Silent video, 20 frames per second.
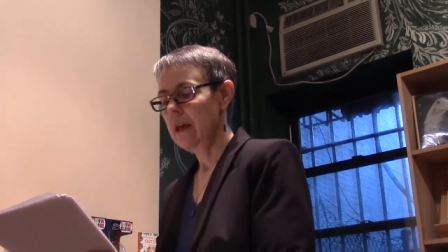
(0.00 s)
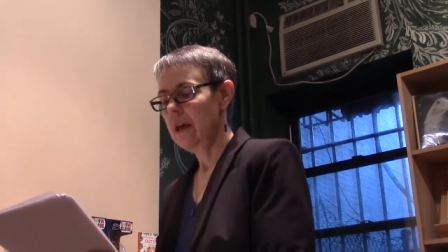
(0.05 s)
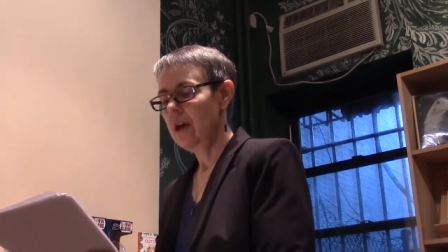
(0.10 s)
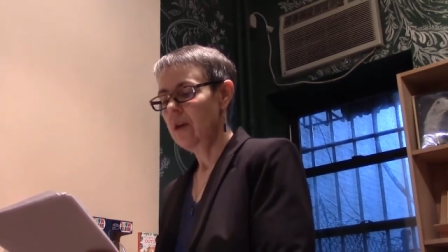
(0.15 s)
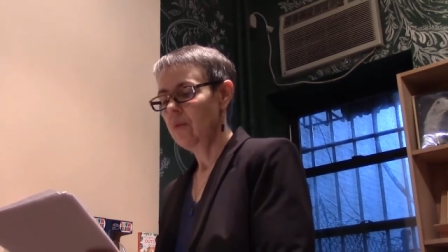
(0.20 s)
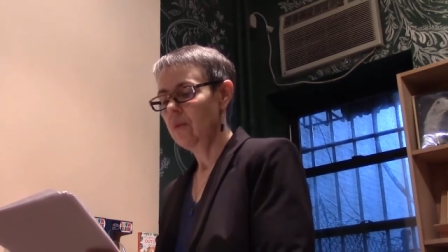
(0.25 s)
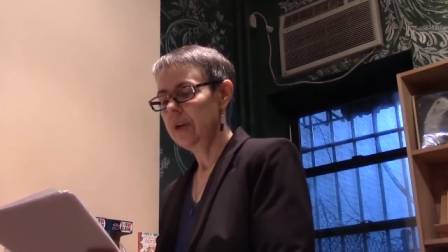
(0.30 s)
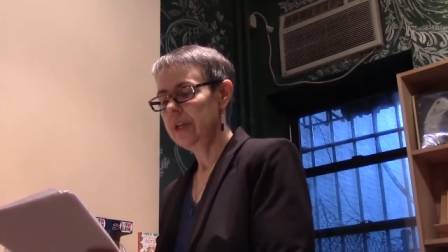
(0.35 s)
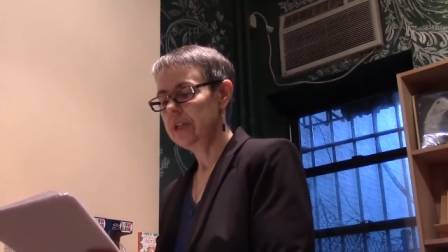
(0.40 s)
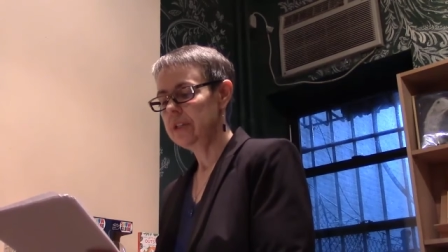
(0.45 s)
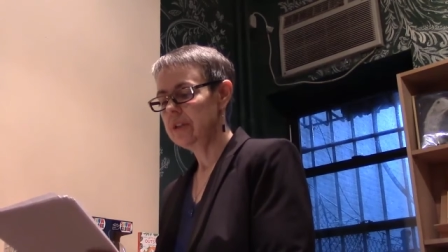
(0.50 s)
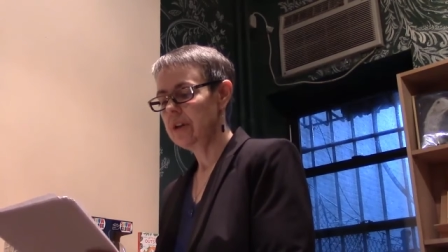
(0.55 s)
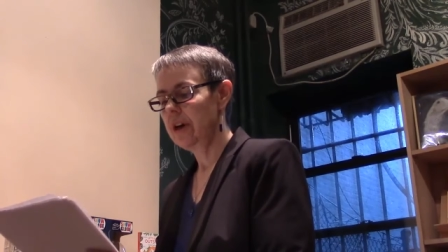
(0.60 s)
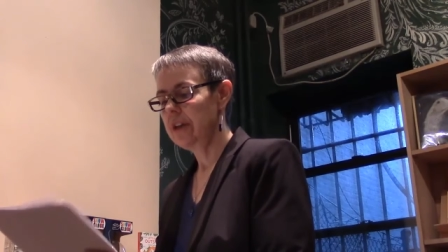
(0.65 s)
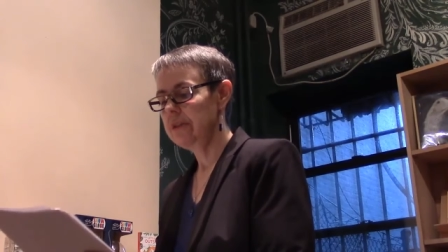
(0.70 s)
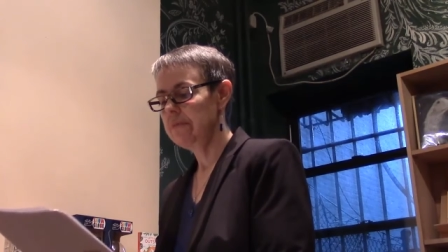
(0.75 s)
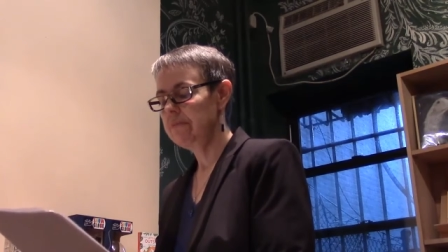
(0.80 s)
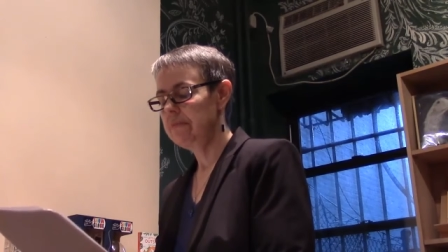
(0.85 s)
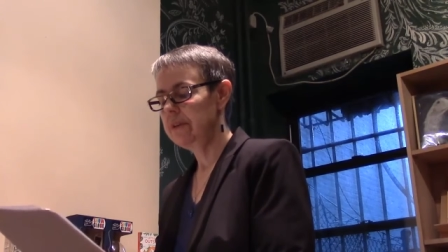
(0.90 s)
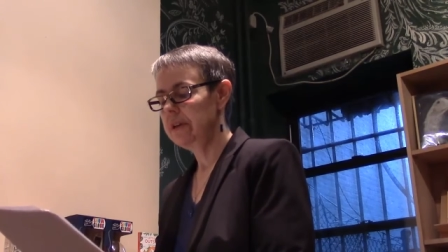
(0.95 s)
When he saw
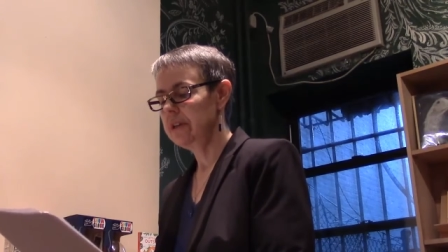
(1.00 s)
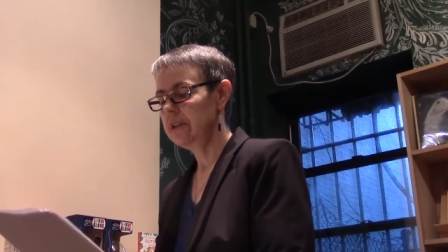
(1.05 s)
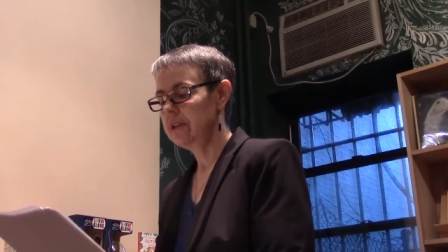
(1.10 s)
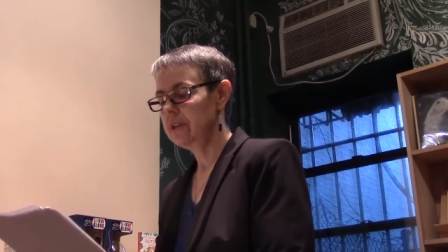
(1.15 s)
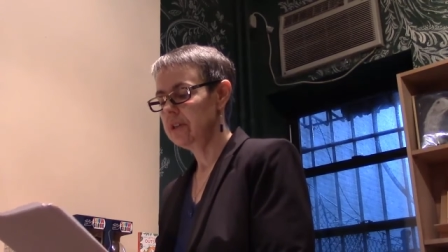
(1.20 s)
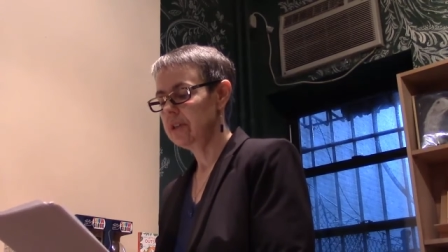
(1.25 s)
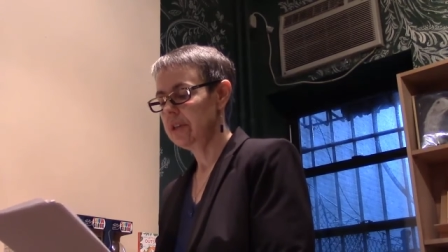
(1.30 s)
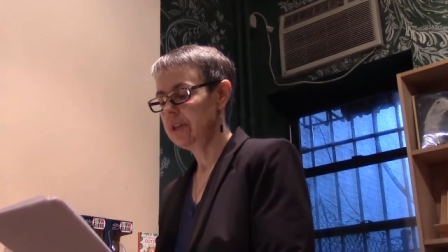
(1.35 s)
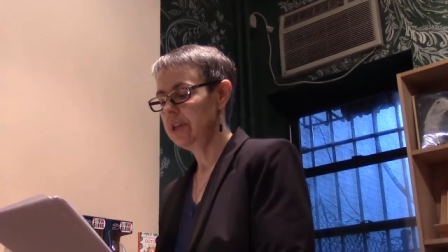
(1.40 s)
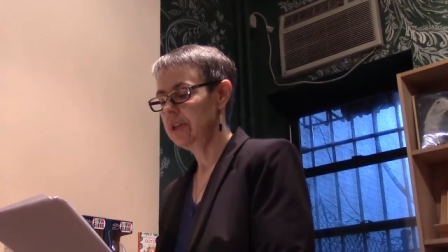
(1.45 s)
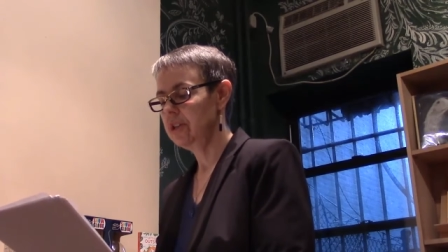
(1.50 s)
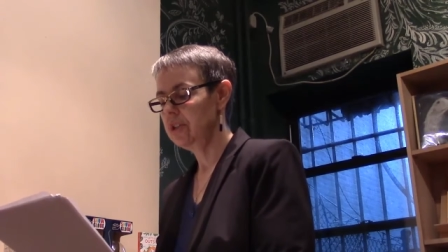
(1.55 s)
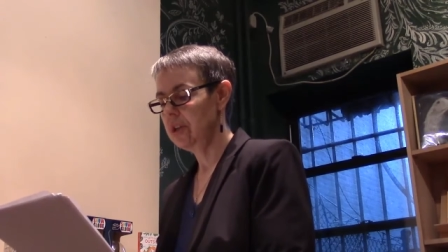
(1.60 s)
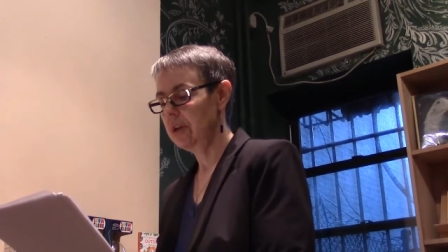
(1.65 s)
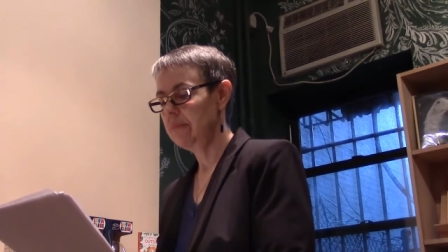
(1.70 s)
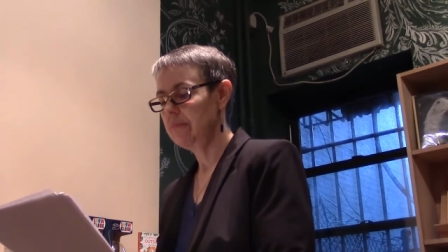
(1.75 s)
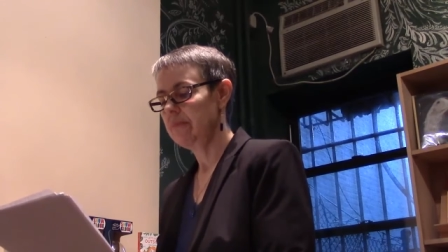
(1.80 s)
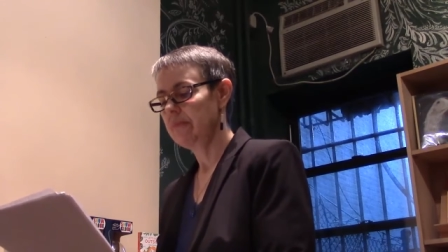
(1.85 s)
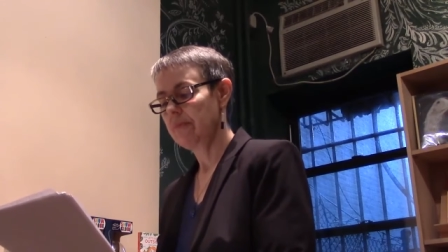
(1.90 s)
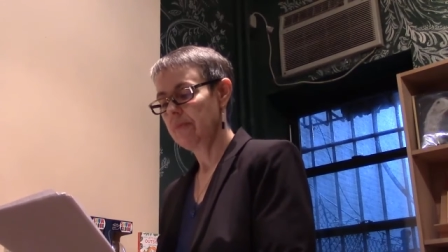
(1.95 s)
the bridge he had
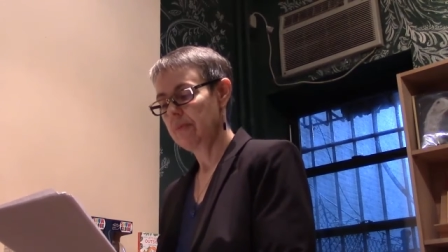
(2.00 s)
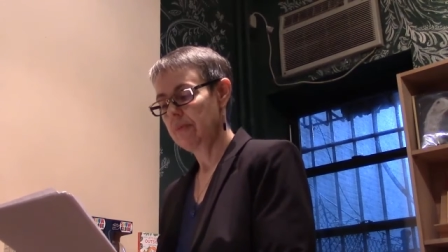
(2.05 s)
jumped